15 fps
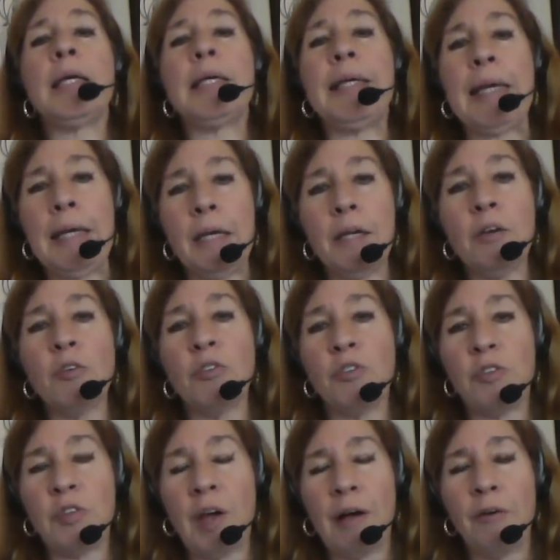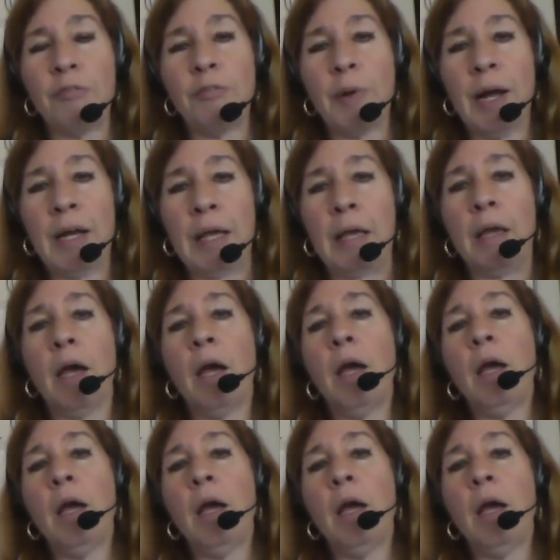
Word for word: Get yourself ready.